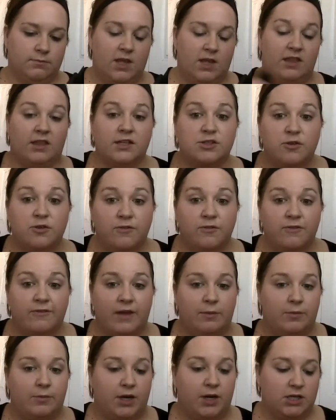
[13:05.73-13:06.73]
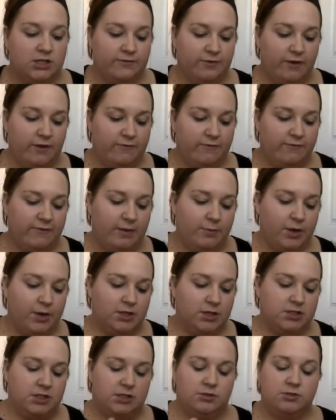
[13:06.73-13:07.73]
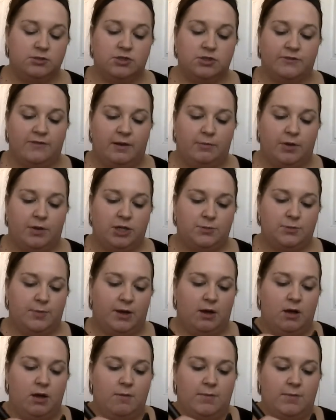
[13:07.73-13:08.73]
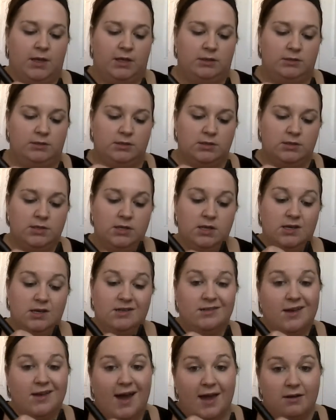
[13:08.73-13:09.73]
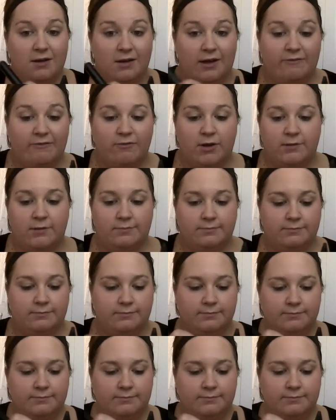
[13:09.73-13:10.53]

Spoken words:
Unless you have a fan brush. If you have a fan brush, then use your fan brush by all means. I don't have one.